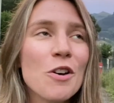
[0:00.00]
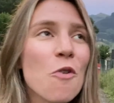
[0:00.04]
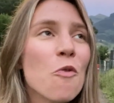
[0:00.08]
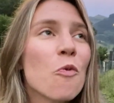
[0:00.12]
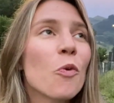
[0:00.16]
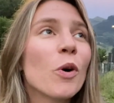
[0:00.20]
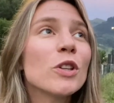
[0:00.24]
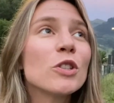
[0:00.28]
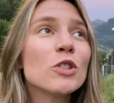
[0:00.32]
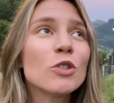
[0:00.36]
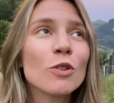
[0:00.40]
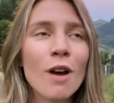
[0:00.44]

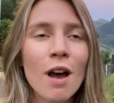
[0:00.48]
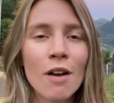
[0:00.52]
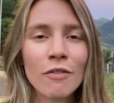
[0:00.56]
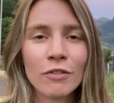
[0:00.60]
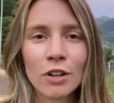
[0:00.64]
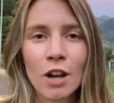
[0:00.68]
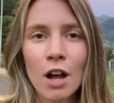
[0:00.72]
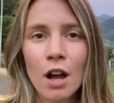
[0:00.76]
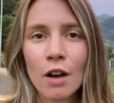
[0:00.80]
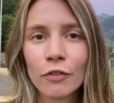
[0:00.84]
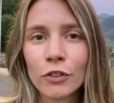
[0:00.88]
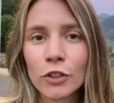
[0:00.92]
Once you have an
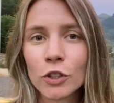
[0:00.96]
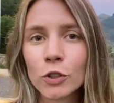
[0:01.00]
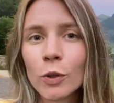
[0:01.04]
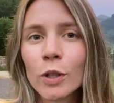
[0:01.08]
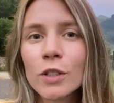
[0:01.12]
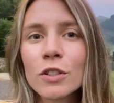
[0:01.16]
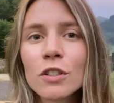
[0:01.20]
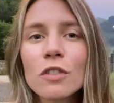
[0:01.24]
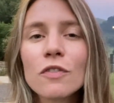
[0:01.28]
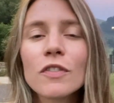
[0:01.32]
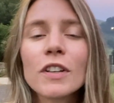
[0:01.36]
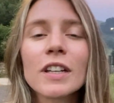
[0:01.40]
offer,
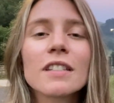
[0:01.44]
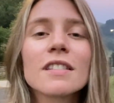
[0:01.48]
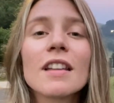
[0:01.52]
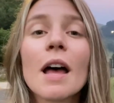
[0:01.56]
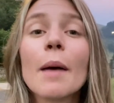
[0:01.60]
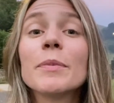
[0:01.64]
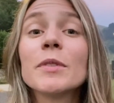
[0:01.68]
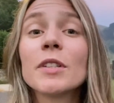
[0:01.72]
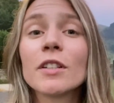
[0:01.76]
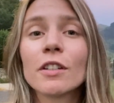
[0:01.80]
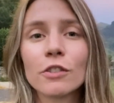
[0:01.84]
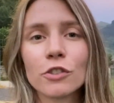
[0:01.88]
once you've
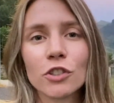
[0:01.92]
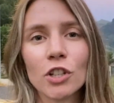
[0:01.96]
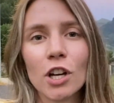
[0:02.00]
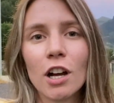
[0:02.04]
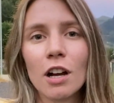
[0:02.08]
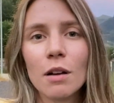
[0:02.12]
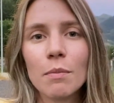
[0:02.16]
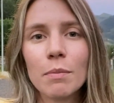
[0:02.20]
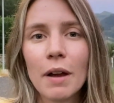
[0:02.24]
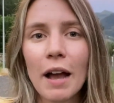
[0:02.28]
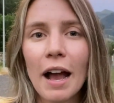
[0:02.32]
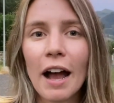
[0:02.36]
accepted a
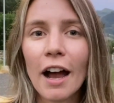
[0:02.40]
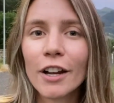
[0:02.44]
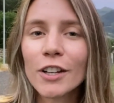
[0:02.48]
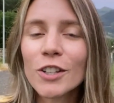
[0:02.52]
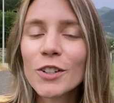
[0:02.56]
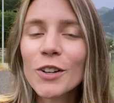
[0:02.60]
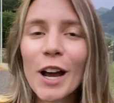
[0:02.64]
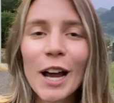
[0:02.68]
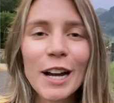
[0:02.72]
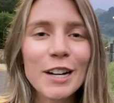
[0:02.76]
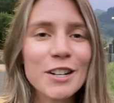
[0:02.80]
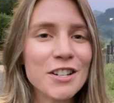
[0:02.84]
job, how do
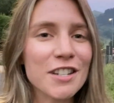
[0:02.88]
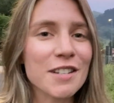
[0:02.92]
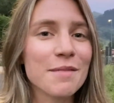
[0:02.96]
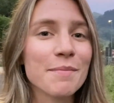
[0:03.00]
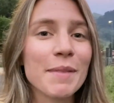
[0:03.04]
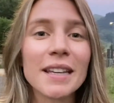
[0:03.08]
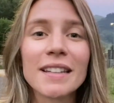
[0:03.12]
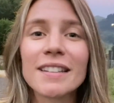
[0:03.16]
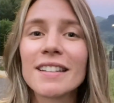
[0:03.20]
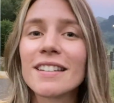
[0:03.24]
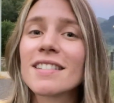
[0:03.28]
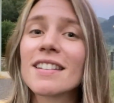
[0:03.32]
you actually
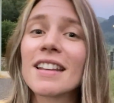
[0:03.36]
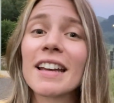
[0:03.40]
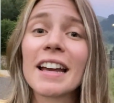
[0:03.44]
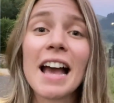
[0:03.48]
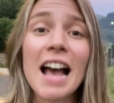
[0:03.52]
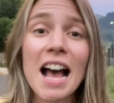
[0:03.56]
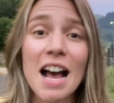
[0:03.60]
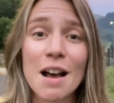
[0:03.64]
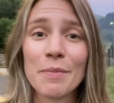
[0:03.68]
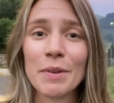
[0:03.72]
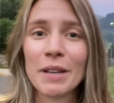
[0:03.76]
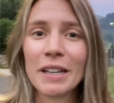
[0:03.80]
make this thing
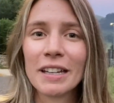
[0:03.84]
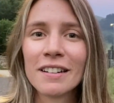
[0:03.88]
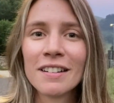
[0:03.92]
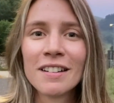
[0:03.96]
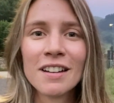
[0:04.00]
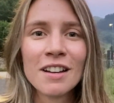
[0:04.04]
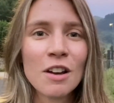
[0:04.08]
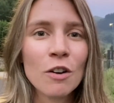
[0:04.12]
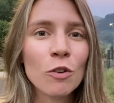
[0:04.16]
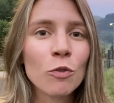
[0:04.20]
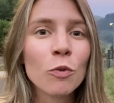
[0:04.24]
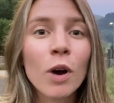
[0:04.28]
happen?
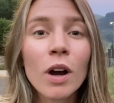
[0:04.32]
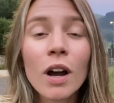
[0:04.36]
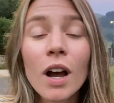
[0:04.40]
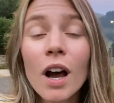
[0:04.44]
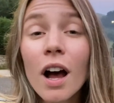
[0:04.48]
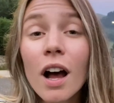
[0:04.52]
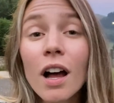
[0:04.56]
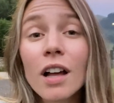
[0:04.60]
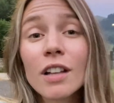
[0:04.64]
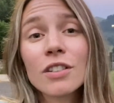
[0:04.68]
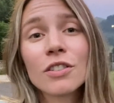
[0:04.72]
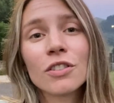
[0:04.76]
What
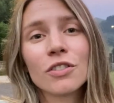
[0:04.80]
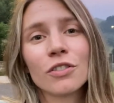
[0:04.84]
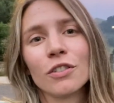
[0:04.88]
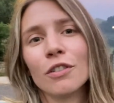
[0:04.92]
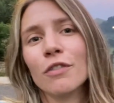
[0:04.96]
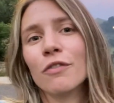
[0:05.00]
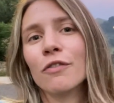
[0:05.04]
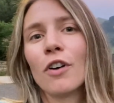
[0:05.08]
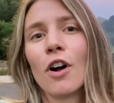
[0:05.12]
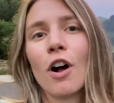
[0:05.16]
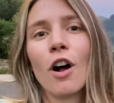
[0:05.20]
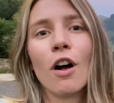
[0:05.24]
costs are
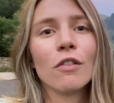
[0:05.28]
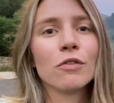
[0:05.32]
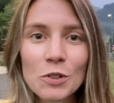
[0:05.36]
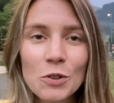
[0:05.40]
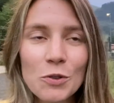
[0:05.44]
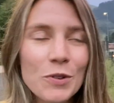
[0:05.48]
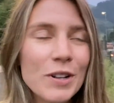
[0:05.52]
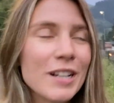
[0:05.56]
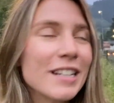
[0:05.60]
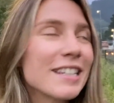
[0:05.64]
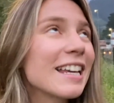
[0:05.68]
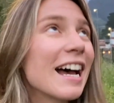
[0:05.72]
involved?
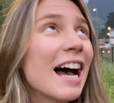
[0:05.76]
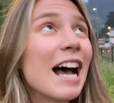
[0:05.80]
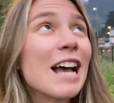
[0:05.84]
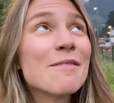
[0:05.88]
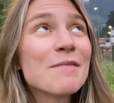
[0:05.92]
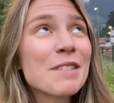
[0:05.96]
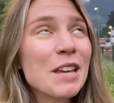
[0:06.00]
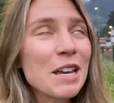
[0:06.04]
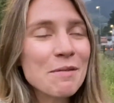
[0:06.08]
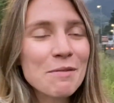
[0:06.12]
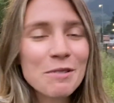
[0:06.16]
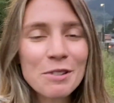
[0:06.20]
What
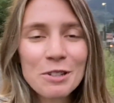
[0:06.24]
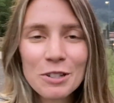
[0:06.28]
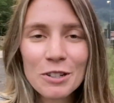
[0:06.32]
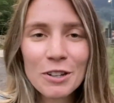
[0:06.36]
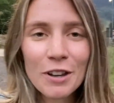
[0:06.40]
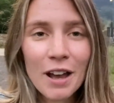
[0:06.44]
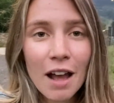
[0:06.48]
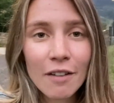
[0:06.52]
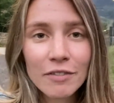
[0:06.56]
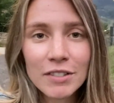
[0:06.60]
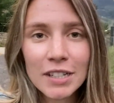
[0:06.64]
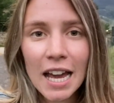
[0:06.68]
timetables do you
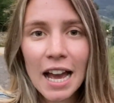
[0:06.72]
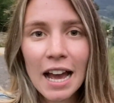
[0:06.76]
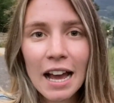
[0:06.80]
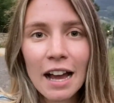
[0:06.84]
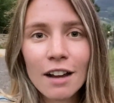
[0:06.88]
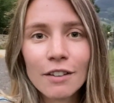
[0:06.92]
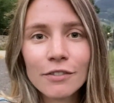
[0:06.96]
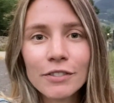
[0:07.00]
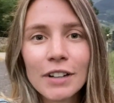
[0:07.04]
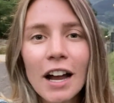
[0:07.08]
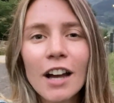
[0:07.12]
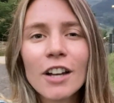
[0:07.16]
have to
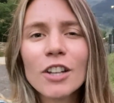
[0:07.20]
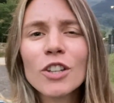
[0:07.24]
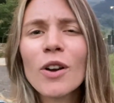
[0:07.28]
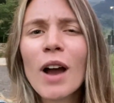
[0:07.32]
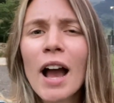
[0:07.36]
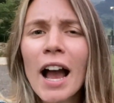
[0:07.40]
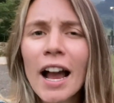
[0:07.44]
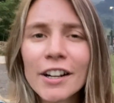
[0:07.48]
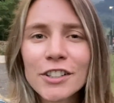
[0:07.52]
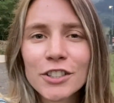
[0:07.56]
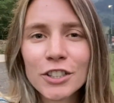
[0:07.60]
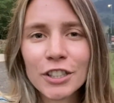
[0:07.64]
have? How do you
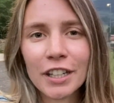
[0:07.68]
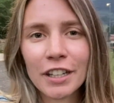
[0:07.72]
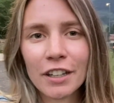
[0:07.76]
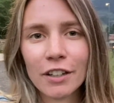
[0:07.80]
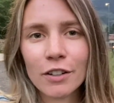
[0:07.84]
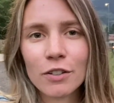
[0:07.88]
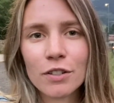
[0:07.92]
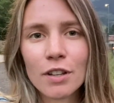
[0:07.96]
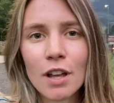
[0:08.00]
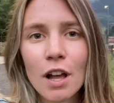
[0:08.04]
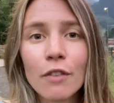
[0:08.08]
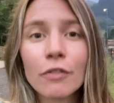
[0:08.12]
actually get
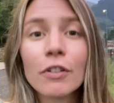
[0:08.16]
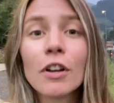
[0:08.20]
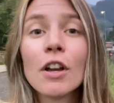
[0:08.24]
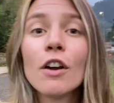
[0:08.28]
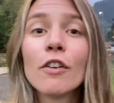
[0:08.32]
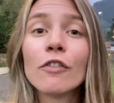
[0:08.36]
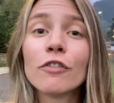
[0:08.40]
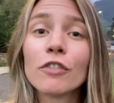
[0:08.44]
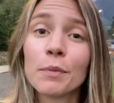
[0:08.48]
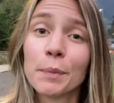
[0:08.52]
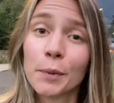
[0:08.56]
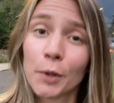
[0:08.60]
yourself
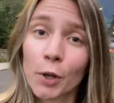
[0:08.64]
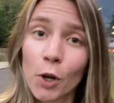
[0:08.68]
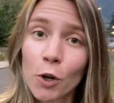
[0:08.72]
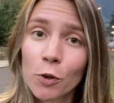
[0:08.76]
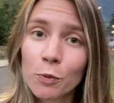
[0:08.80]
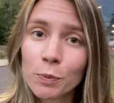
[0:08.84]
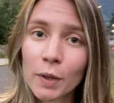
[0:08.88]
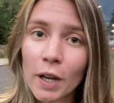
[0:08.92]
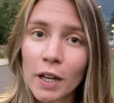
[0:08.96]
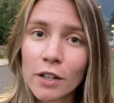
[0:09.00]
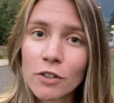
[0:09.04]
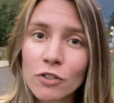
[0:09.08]
from your
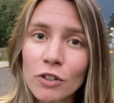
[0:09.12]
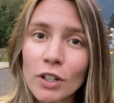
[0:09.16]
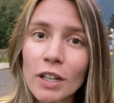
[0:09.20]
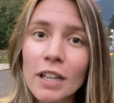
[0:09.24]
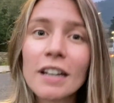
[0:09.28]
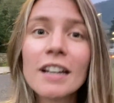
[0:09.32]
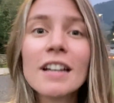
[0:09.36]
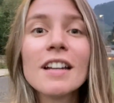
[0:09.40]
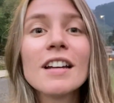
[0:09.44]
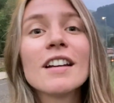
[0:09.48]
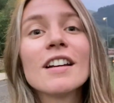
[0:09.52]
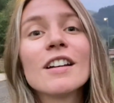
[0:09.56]
home country
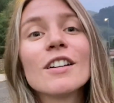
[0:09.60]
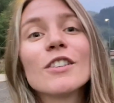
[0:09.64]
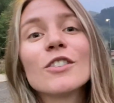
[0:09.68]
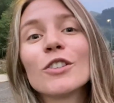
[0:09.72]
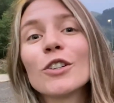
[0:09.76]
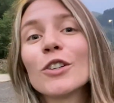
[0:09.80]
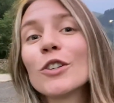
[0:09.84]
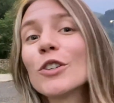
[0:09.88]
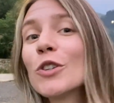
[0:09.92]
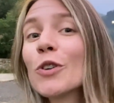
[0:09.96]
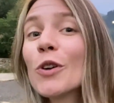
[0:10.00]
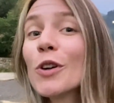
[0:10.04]
to
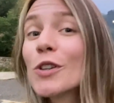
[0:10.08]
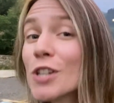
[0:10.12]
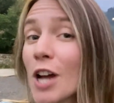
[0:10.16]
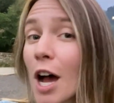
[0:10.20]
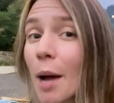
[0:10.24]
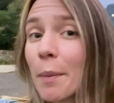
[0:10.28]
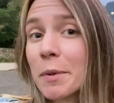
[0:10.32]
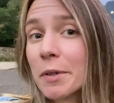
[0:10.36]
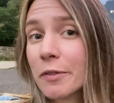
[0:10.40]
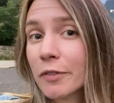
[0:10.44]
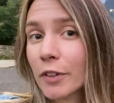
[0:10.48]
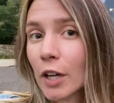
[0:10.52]
your new
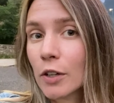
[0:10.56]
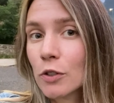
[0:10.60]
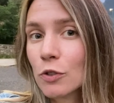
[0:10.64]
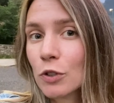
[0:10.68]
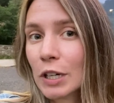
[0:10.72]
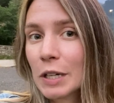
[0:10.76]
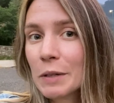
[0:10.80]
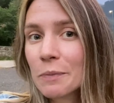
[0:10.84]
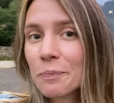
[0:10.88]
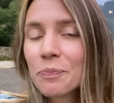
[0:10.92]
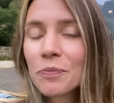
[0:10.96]
adoptive country?